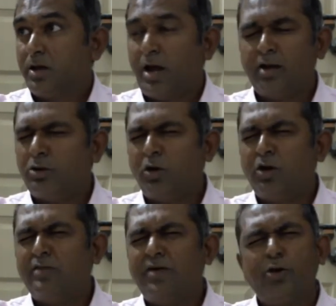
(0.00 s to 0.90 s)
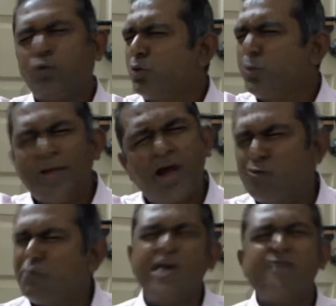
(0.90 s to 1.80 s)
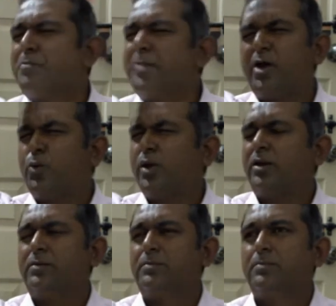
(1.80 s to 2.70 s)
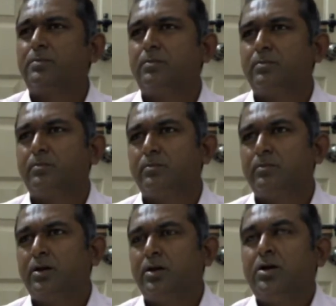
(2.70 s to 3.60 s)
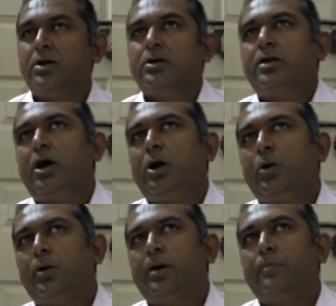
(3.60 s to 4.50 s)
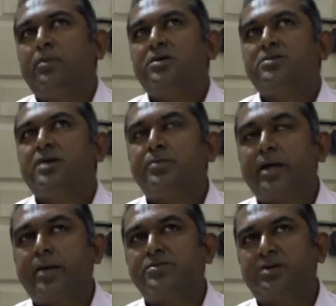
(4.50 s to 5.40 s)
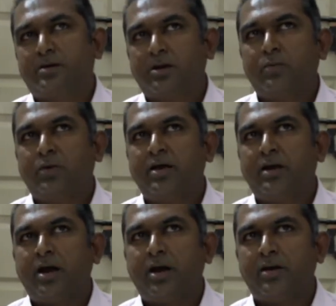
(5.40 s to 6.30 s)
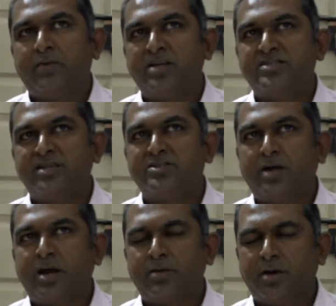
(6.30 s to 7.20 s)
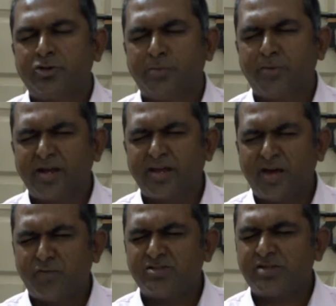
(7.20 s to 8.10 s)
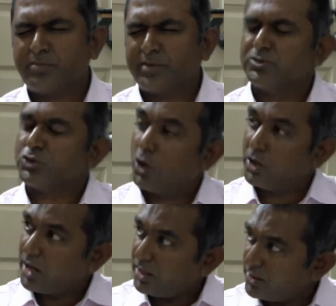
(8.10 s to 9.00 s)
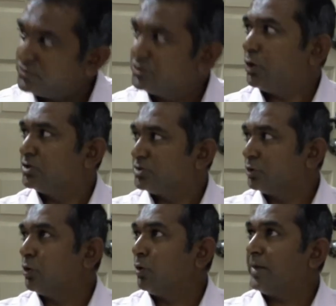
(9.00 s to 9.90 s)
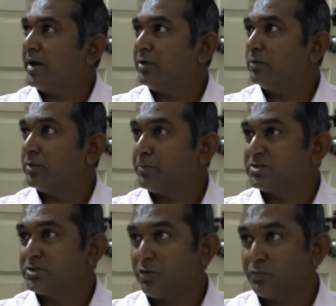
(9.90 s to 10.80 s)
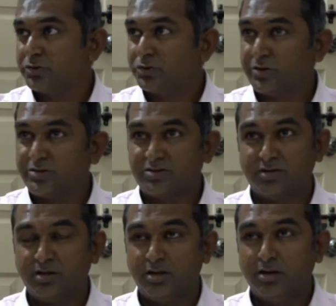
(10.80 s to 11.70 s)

And not only that, you'll be away from my will. Now, sometimes, now when I say this, I should be very careful. Sometimes God allows you also to go and marry the person of your choice.